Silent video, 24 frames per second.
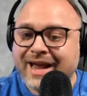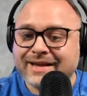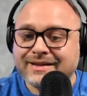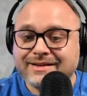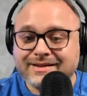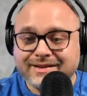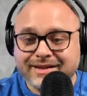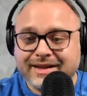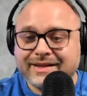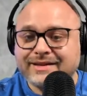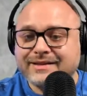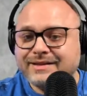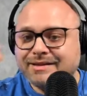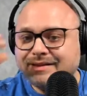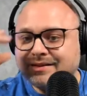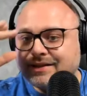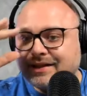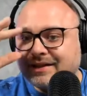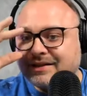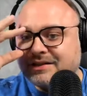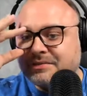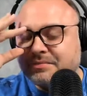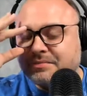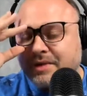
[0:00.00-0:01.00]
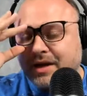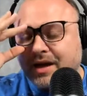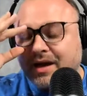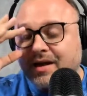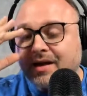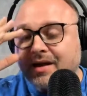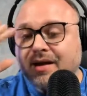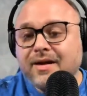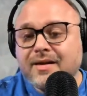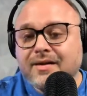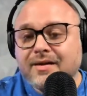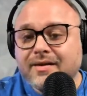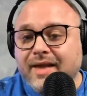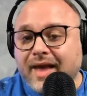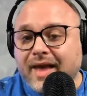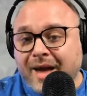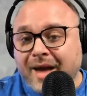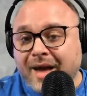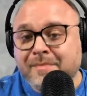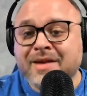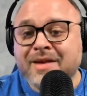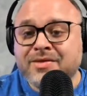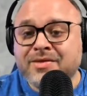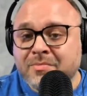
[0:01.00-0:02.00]
Let's be honest.
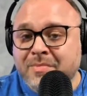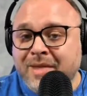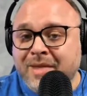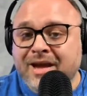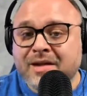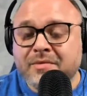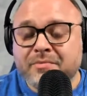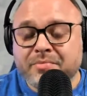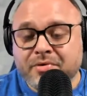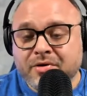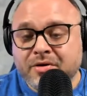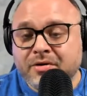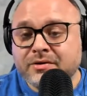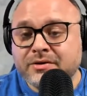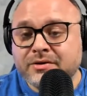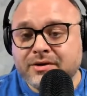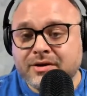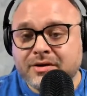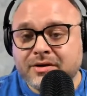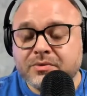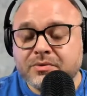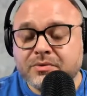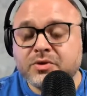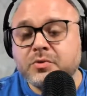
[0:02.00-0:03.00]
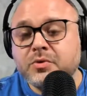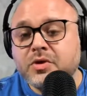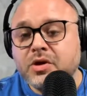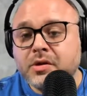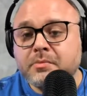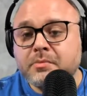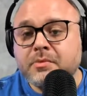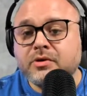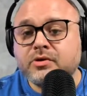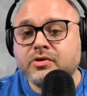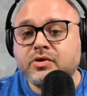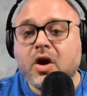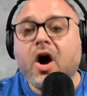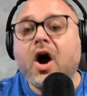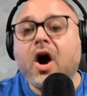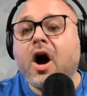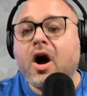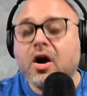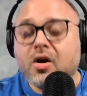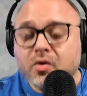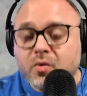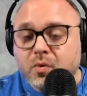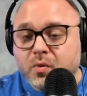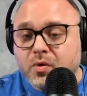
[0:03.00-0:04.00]
I met the man in person. It was one of the most
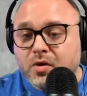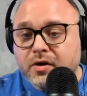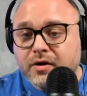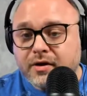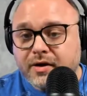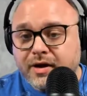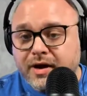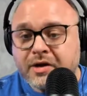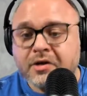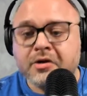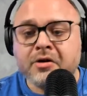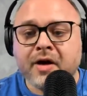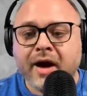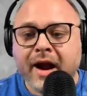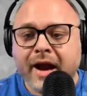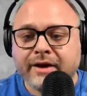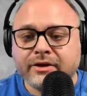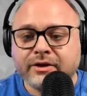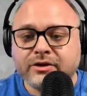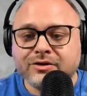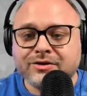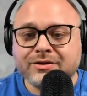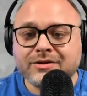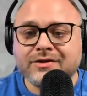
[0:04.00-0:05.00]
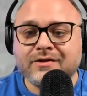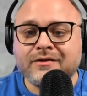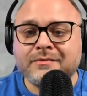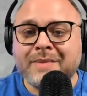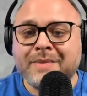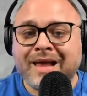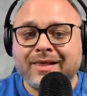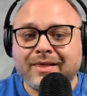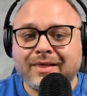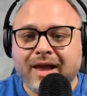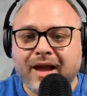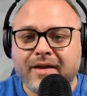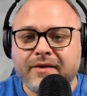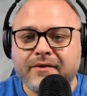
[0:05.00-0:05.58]
awkward interactions of my life.